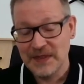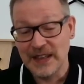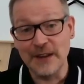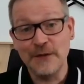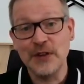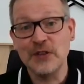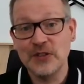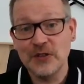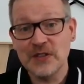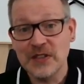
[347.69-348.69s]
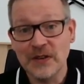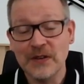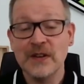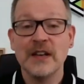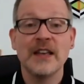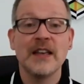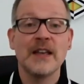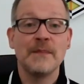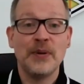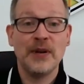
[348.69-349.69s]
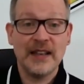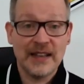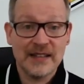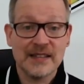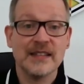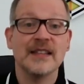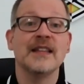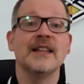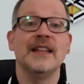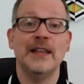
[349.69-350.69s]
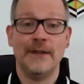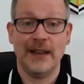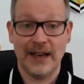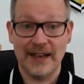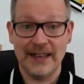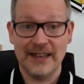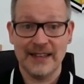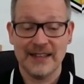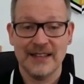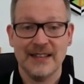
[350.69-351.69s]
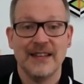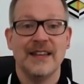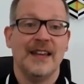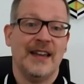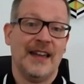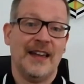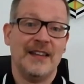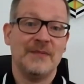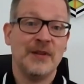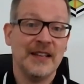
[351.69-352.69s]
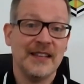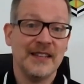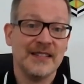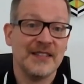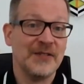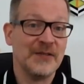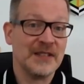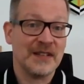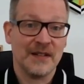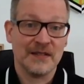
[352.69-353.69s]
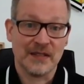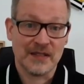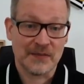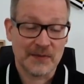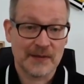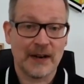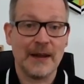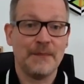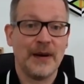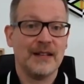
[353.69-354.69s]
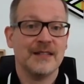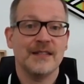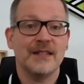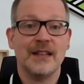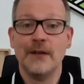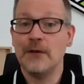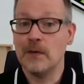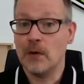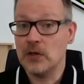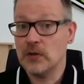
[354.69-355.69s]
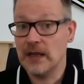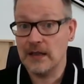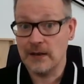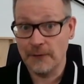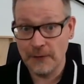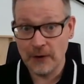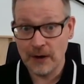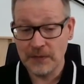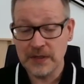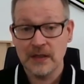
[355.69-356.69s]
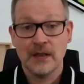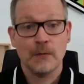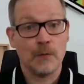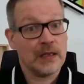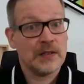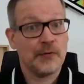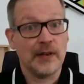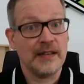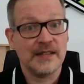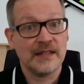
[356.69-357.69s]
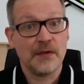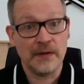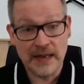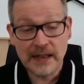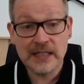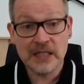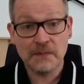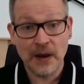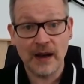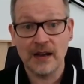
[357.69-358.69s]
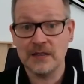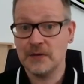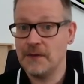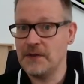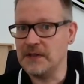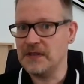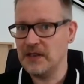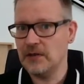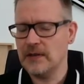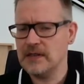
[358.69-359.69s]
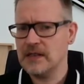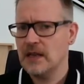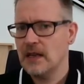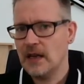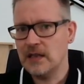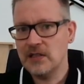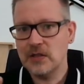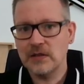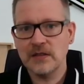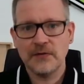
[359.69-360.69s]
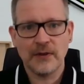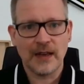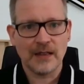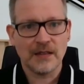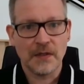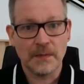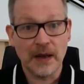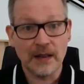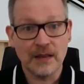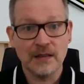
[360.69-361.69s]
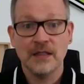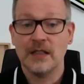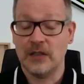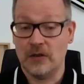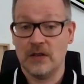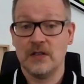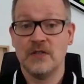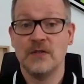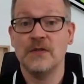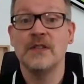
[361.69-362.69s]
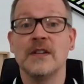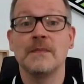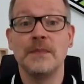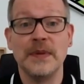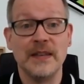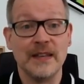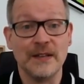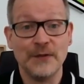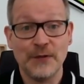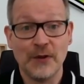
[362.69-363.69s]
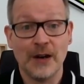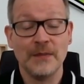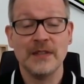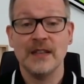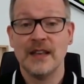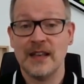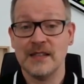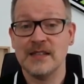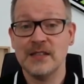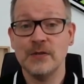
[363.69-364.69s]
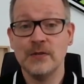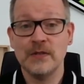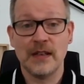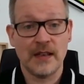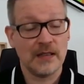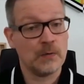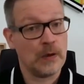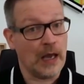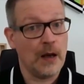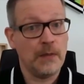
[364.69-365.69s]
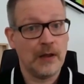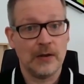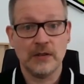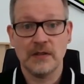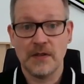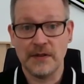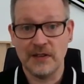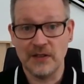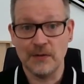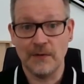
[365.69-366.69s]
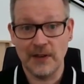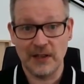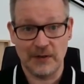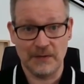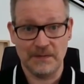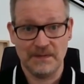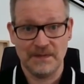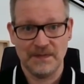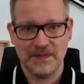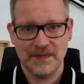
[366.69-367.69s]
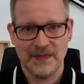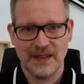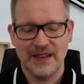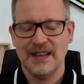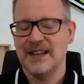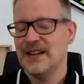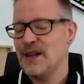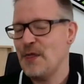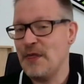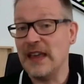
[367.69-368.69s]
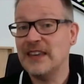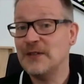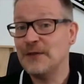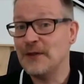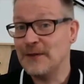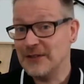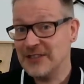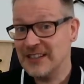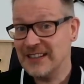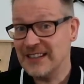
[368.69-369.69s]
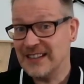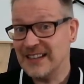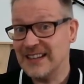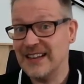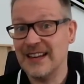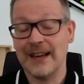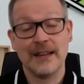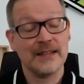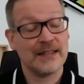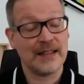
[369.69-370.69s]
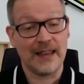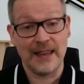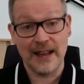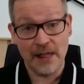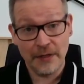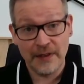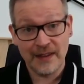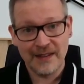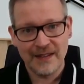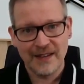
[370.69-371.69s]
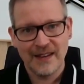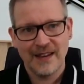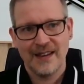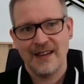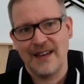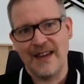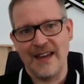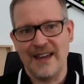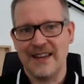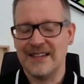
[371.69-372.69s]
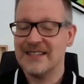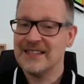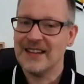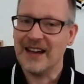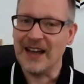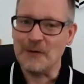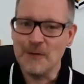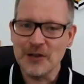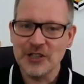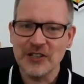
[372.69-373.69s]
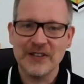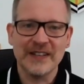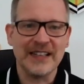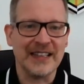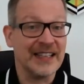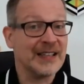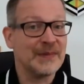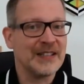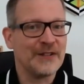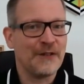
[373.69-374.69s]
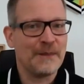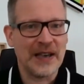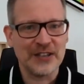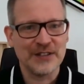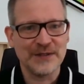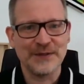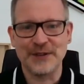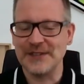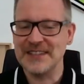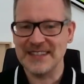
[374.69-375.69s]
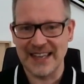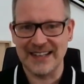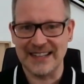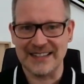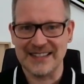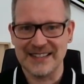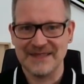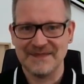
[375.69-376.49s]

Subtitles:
If you do so, please leave a like and please use the subscribe button if you want to get informed once we release the next part of the series, and don't forget the bell in order to be informed as soon as we upload the new video. Thank you for watching, stay healthy, and I wish you a little bit of passion for standards.